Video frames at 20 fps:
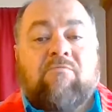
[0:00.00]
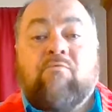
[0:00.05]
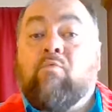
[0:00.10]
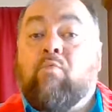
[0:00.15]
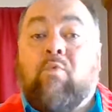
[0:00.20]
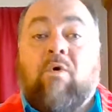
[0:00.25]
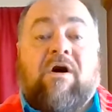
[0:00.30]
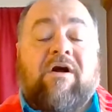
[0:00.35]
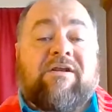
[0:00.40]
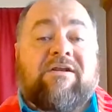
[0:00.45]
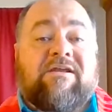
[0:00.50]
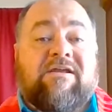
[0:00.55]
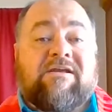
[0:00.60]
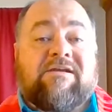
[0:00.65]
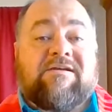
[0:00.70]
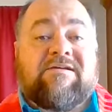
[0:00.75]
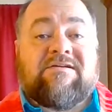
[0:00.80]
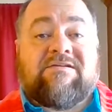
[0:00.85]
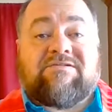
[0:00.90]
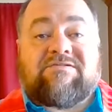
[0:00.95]
One
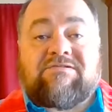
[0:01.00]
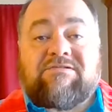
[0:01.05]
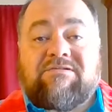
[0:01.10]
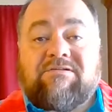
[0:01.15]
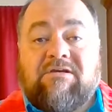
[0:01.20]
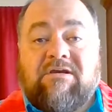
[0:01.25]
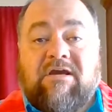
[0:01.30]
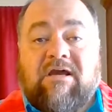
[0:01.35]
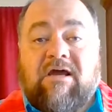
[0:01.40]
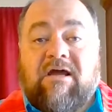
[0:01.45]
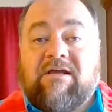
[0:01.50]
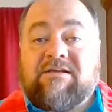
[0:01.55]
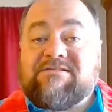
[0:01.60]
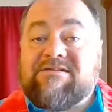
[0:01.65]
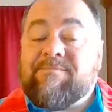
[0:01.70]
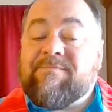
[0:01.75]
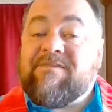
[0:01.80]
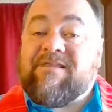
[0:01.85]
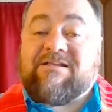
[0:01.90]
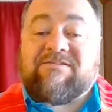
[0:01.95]
is uh,
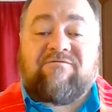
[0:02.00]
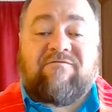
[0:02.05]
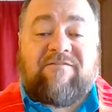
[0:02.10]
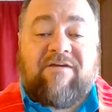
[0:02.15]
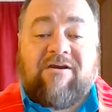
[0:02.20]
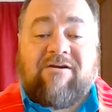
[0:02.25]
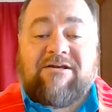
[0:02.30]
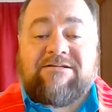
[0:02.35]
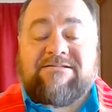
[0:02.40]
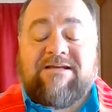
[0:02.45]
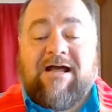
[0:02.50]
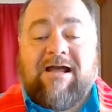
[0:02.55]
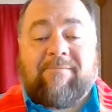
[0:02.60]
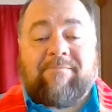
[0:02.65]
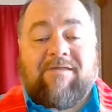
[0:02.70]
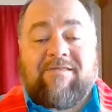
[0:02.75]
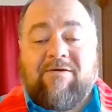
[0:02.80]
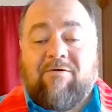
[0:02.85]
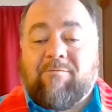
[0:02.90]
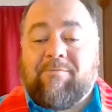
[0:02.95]
something that's very
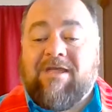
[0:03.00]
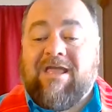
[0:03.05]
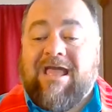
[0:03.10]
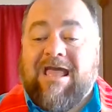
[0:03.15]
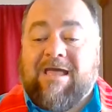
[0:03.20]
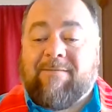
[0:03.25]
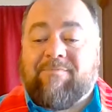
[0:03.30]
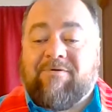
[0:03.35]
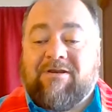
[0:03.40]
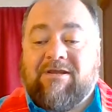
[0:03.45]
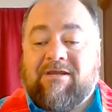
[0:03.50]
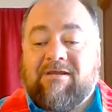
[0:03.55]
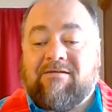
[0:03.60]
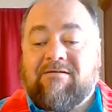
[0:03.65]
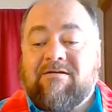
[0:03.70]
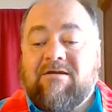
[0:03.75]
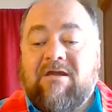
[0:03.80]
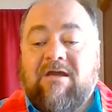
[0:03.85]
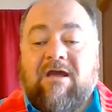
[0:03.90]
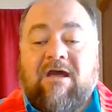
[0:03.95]
timely that will be
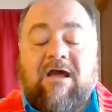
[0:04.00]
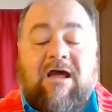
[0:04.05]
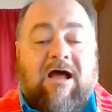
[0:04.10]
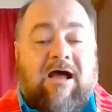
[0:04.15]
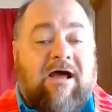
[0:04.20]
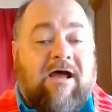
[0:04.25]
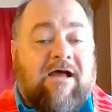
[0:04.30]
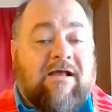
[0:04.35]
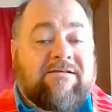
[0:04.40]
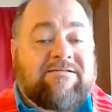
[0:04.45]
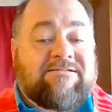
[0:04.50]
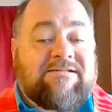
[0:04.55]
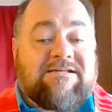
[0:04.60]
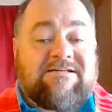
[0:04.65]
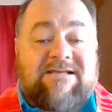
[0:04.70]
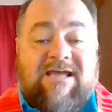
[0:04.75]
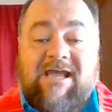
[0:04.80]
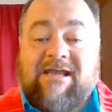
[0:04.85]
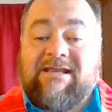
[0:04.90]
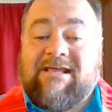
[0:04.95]
happening uh,
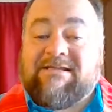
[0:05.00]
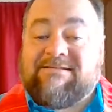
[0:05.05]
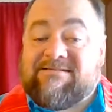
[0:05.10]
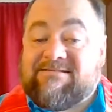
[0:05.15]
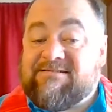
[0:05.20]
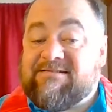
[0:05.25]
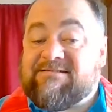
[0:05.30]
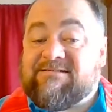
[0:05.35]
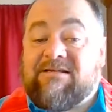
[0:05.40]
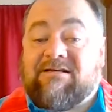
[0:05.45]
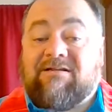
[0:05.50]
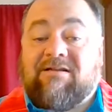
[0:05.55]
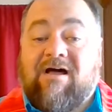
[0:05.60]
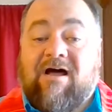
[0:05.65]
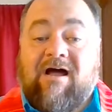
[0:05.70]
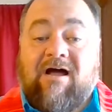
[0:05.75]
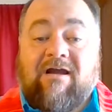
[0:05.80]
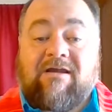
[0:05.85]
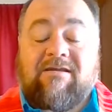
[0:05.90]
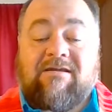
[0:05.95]
tonight at 6
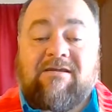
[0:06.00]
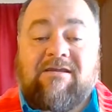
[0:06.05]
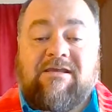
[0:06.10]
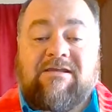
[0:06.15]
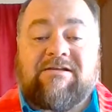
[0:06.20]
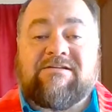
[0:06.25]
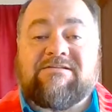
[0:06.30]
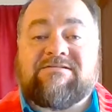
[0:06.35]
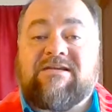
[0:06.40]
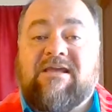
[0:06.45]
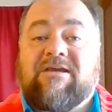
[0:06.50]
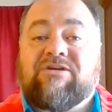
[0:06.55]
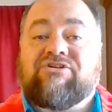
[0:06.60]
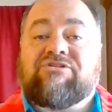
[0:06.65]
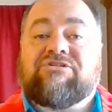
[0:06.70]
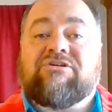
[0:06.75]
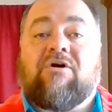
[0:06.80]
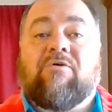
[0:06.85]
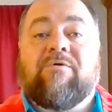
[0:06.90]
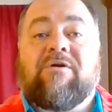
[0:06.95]
o'clock. It is a
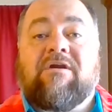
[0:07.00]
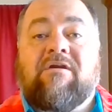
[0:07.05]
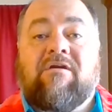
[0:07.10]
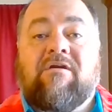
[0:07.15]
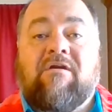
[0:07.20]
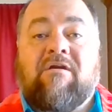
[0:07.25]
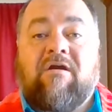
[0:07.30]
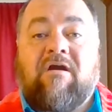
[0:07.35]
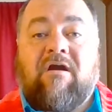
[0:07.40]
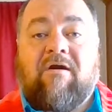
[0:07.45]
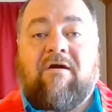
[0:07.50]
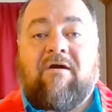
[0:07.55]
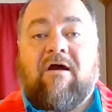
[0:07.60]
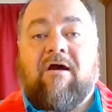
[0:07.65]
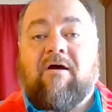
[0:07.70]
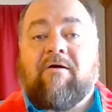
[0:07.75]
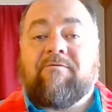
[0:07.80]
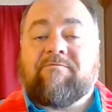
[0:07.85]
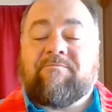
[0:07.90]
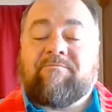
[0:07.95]
showing
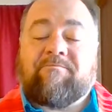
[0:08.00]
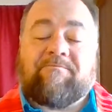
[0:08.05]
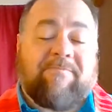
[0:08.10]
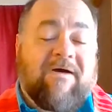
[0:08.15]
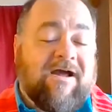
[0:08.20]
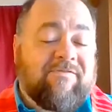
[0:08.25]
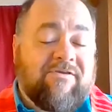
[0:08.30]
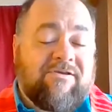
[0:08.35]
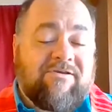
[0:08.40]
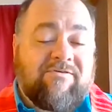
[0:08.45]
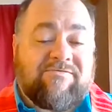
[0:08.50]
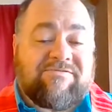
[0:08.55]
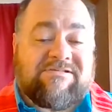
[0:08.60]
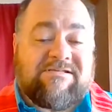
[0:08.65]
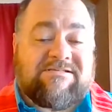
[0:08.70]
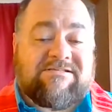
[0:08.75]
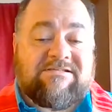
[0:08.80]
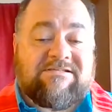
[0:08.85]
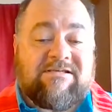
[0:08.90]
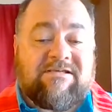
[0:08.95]
uh, by the
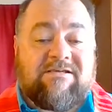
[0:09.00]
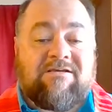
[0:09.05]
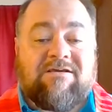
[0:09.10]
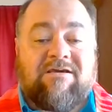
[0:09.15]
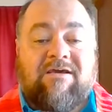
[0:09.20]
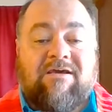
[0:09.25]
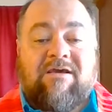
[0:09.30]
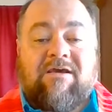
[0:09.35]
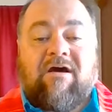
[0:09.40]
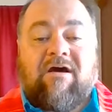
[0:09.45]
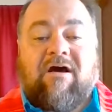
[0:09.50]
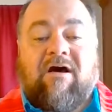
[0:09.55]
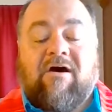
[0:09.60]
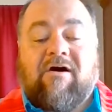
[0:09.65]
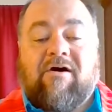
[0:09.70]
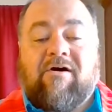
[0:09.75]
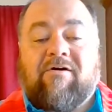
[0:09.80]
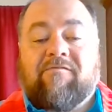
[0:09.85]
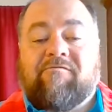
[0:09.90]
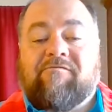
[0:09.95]
UCC
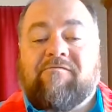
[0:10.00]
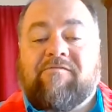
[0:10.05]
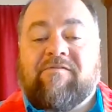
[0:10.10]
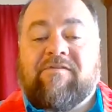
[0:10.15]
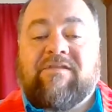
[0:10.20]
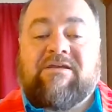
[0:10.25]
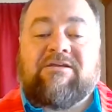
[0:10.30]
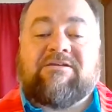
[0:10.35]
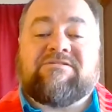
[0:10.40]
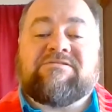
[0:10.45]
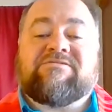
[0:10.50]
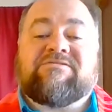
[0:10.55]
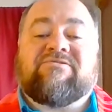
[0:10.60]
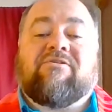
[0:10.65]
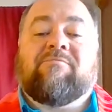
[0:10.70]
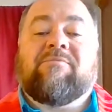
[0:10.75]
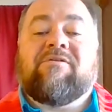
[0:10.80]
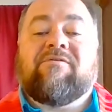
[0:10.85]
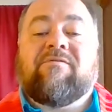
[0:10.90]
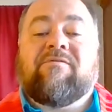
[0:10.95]
of the
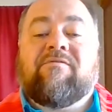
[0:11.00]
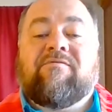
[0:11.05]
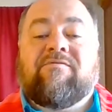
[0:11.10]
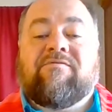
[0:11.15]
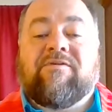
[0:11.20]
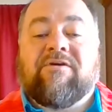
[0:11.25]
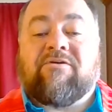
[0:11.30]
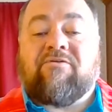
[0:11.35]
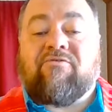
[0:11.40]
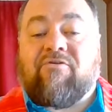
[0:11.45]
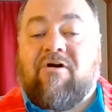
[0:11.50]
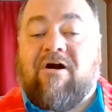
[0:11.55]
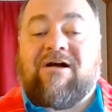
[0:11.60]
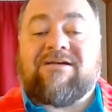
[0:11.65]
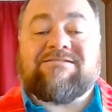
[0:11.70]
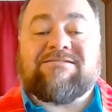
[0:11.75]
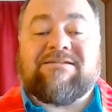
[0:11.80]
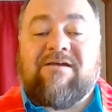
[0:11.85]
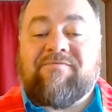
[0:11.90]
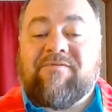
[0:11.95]
sermon, The
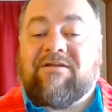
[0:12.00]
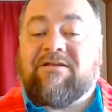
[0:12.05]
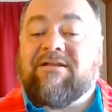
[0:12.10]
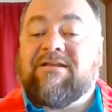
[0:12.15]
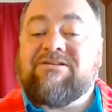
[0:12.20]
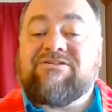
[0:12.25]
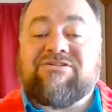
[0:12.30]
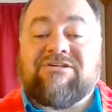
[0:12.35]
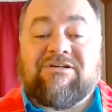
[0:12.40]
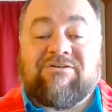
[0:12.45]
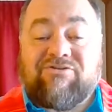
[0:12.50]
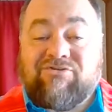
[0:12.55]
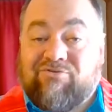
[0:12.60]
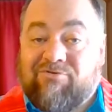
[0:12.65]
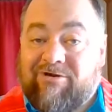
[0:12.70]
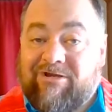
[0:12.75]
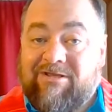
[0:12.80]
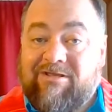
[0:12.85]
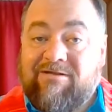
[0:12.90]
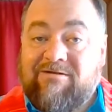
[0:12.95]
Cross and the Lynching
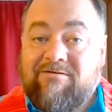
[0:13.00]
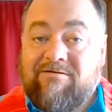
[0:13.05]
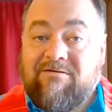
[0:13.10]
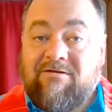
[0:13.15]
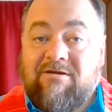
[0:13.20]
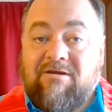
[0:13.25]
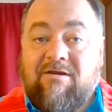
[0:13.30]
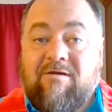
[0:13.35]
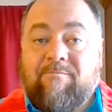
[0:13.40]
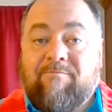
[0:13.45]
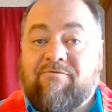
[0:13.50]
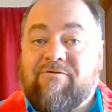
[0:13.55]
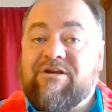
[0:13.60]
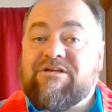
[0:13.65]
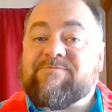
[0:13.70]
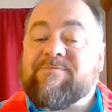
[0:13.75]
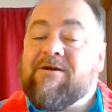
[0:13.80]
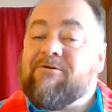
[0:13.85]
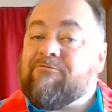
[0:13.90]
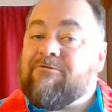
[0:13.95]
Tree,
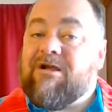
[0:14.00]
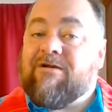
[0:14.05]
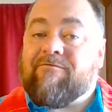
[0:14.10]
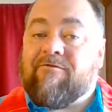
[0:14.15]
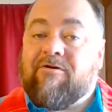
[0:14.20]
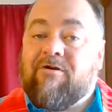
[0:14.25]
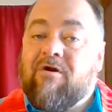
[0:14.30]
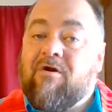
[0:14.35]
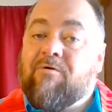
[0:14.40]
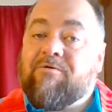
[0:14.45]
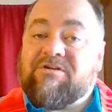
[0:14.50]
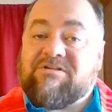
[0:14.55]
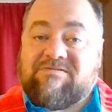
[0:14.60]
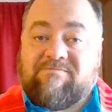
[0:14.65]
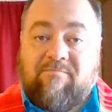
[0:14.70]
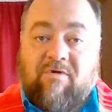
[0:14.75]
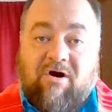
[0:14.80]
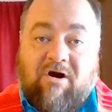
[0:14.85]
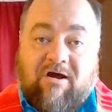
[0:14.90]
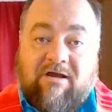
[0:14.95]
preached by Reverend
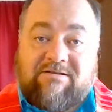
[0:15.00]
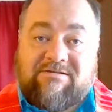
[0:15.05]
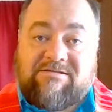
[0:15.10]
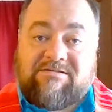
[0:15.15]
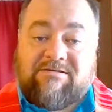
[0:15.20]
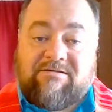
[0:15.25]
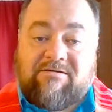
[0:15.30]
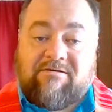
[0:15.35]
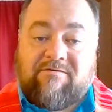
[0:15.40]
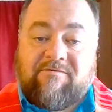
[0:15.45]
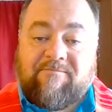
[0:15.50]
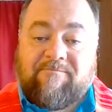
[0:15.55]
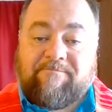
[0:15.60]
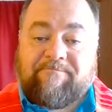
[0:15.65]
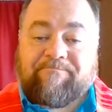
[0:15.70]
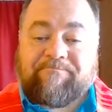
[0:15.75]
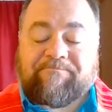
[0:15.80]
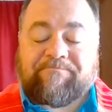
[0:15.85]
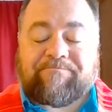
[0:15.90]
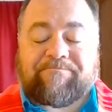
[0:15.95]
Otis Moss
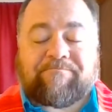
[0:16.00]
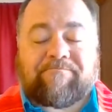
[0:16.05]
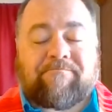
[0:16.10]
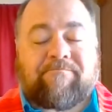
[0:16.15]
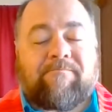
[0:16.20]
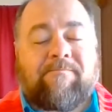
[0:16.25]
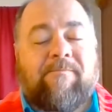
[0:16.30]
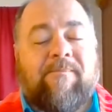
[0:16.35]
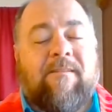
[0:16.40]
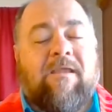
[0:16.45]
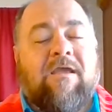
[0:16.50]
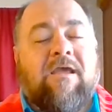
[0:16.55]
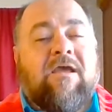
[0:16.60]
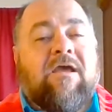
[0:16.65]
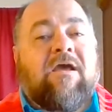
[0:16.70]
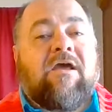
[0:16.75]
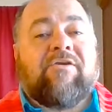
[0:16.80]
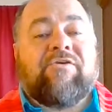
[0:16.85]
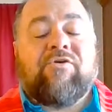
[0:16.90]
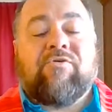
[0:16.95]

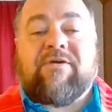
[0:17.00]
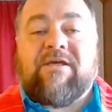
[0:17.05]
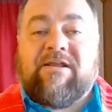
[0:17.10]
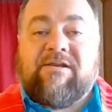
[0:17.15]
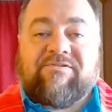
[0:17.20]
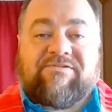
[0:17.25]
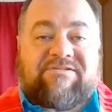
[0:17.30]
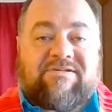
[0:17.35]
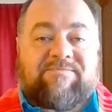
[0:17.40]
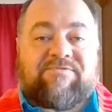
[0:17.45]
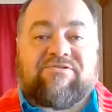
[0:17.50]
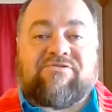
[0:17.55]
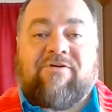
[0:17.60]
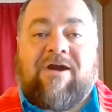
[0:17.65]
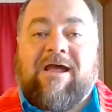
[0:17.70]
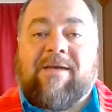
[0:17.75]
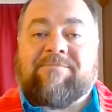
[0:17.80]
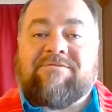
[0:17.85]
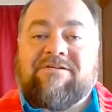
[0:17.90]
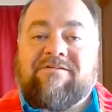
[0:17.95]
you can
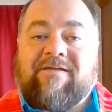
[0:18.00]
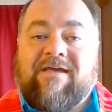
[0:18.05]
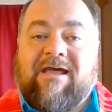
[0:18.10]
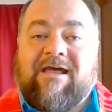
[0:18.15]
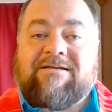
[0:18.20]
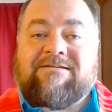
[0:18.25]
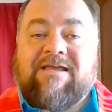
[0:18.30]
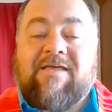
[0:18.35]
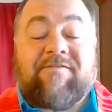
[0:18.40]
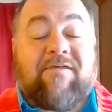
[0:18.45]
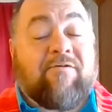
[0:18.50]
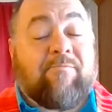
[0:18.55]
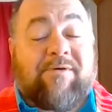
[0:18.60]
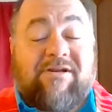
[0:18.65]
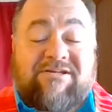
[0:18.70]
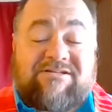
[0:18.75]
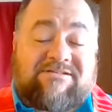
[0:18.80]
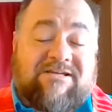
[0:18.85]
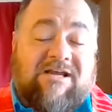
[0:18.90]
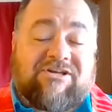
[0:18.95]
subscribe to that, and there'll
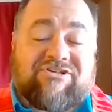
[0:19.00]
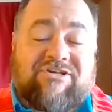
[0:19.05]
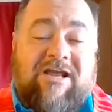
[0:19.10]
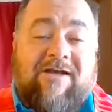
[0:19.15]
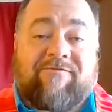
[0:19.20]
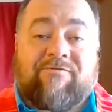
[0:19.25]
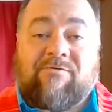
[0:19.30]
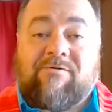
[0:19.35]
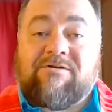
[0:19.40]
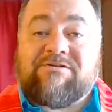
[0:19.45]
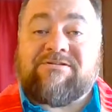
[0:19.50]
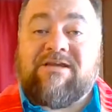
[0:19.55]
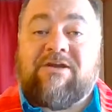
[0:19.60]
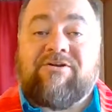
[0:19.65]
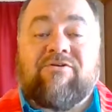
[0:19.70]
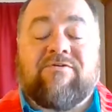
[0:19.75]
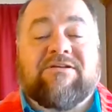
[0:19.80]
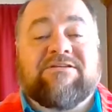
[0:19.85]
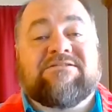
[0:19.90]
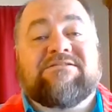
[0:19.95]
be a discussion afterwards,
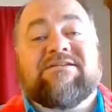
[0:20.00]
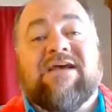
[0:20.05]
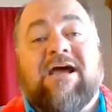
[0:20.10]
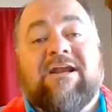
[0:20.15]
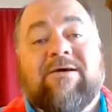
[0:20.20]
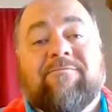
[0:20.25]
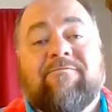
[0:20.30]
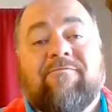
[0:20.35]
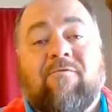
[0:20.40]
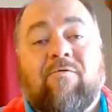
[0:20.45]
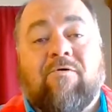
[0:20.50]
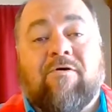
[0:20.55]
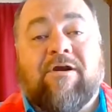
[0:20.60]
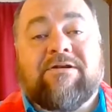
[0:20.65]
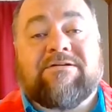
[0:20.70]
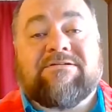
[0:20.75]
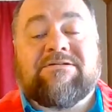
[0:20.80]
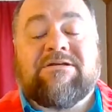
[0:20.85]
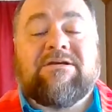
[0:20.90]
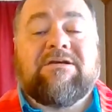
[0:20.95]
and you can sign up for
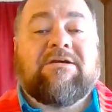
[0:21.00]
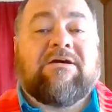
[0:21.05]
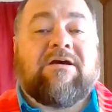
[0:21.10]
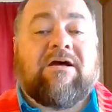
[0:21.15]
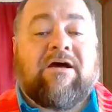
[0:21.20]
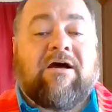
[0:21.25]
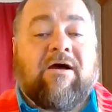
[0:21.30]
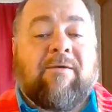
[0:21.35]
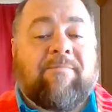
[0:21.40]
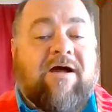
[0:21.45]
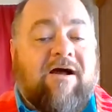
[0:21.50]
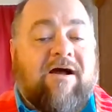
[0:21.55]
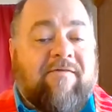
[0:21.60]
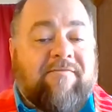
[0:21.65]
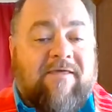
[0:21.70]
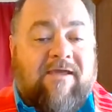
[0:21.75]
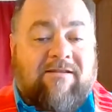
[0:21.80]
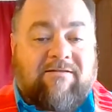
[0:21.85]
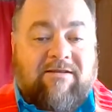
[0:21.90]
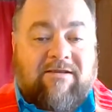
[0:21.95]
it um,
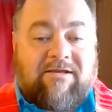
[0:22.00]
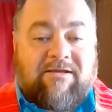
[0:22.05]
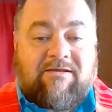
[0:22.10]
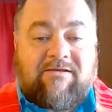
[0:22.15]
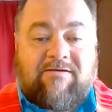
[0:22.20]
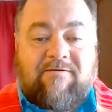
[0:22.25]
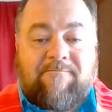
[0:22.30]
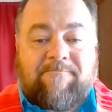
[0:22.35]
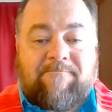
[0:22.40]
on that link.